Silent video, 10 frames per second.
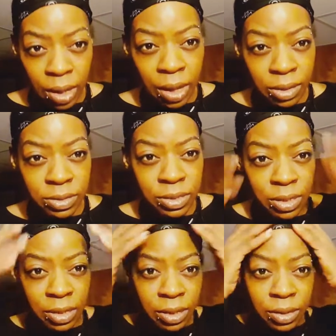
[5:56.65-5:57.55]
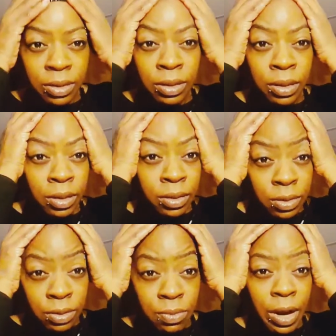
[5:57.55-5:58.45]
Hence the
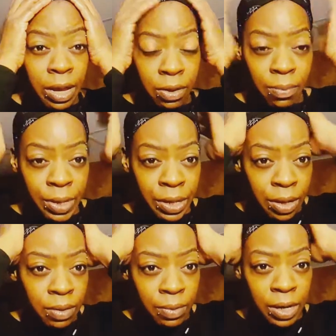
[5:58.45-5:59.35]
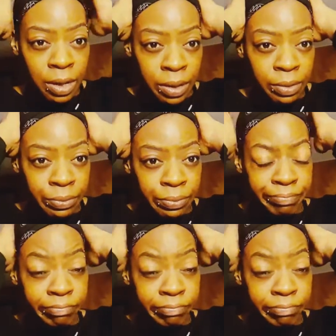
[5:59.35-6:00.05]
do-rag on my head right now.